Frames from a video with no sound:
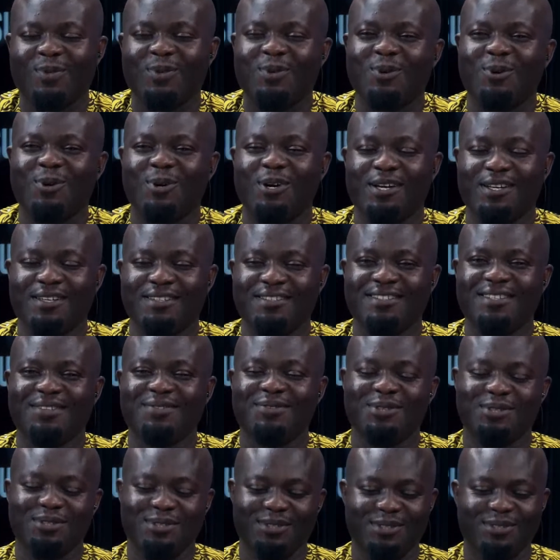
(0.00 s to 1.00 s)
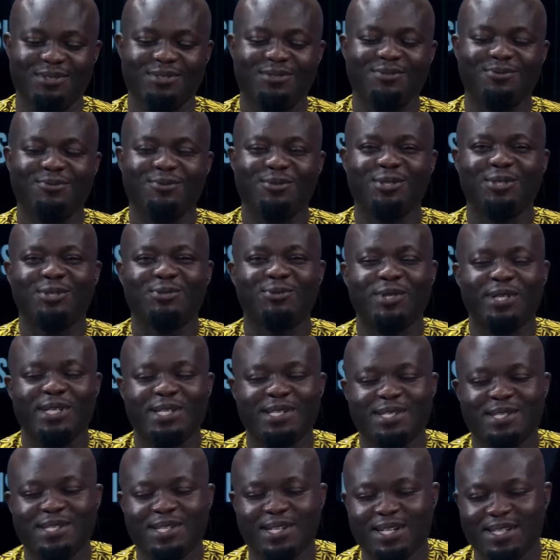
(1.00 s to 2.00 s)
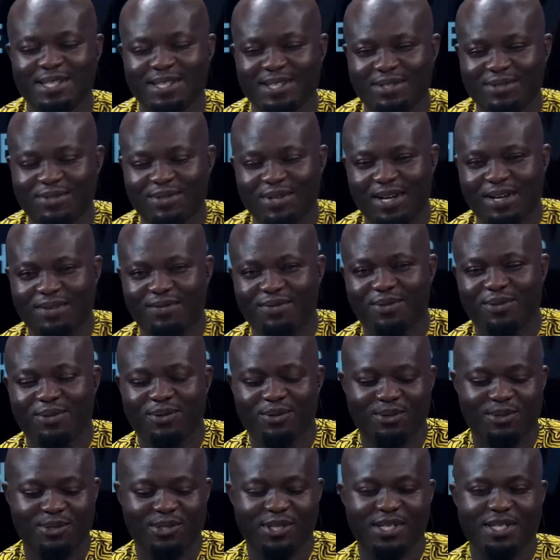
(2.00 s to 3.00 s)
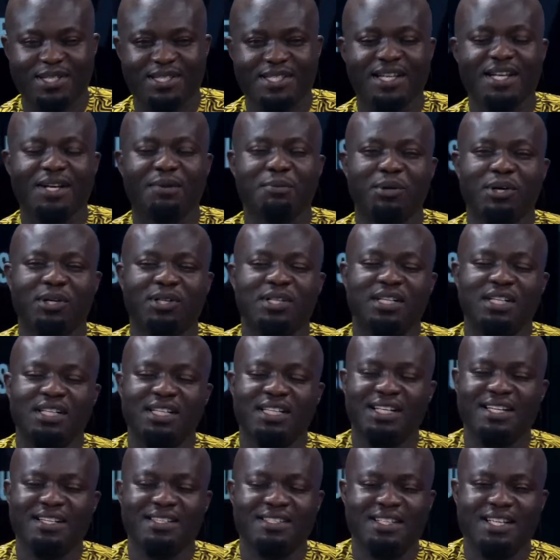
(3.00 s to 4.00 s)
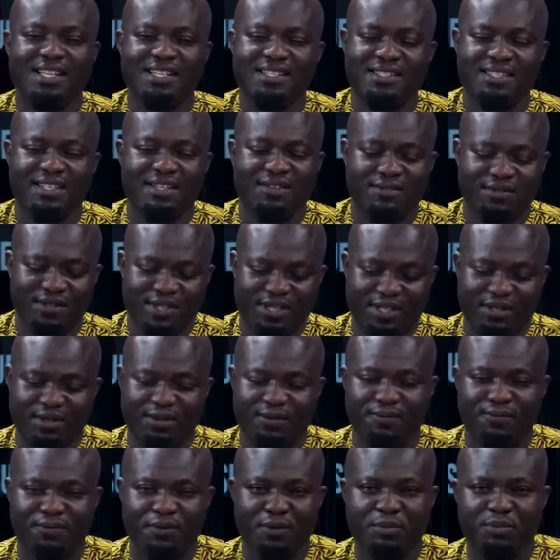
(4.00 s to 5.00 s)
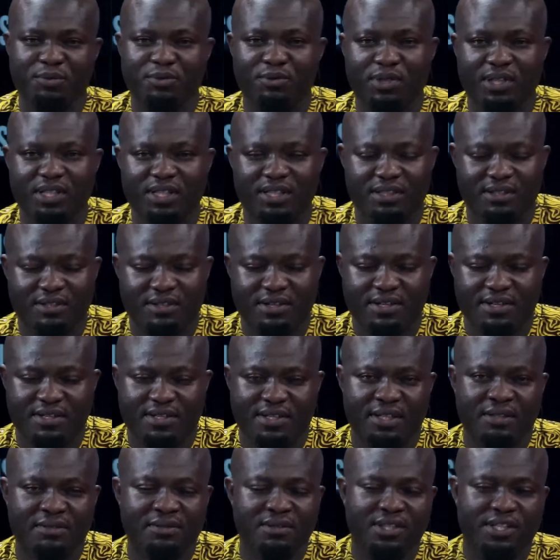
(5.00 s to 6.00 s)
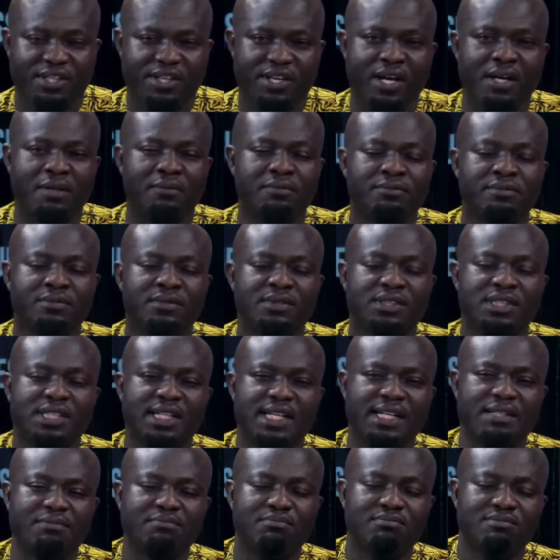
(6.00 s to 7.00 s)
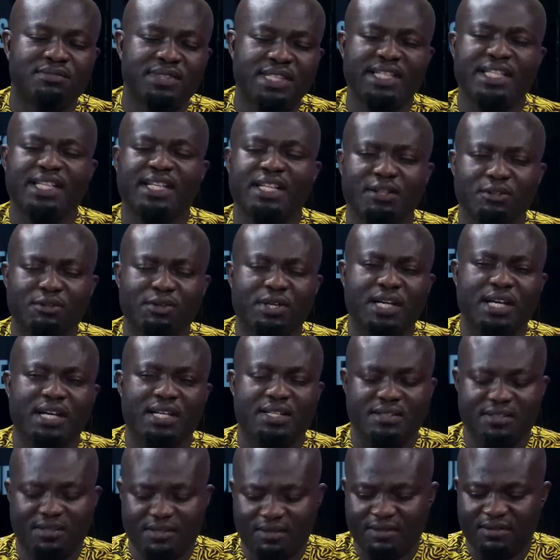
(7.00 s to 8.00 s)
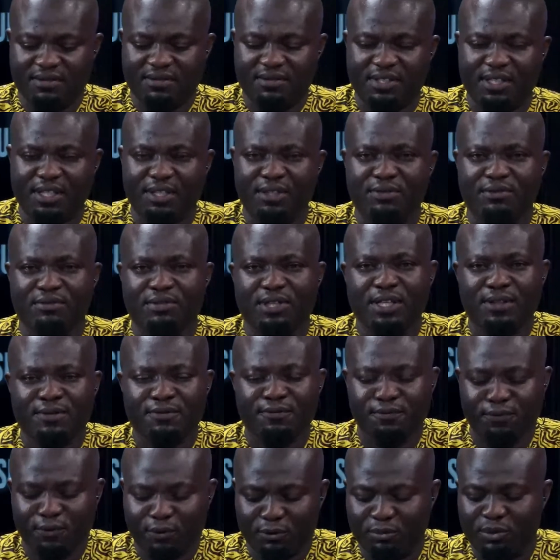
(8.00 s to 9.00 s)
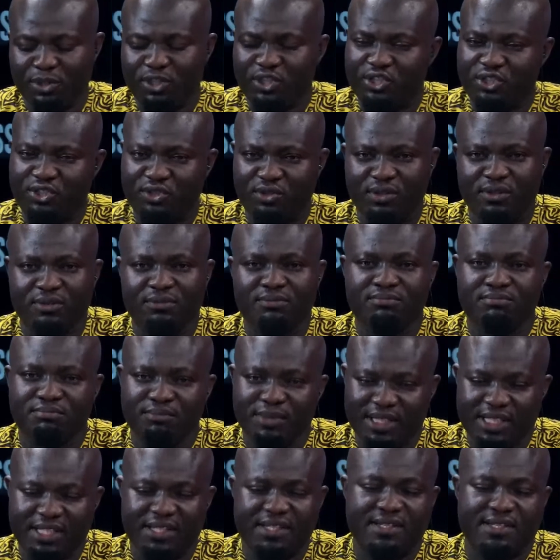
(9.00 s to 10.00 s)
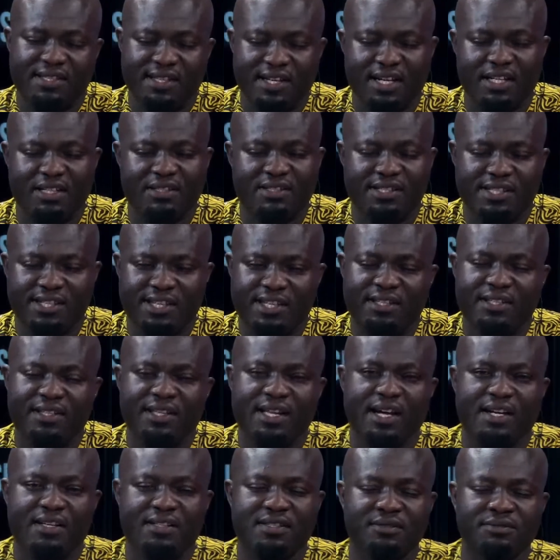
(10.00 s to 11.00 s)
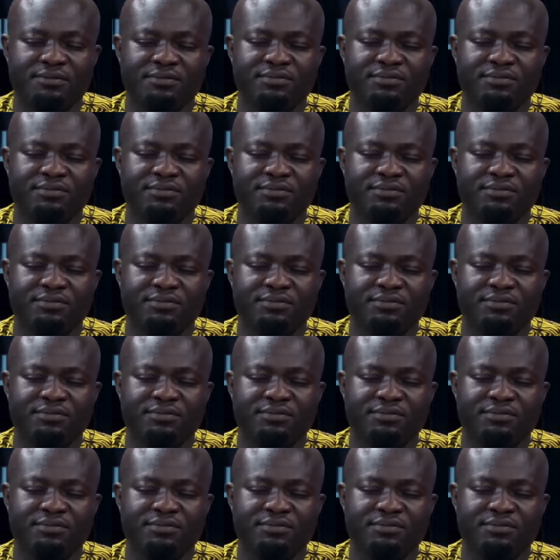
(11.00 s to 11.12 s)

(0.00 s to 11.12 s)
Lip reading: All right, definitely. We're excited to have your audience. But let's take it off from you, Elder Christian. Taking a look at the information minister saying that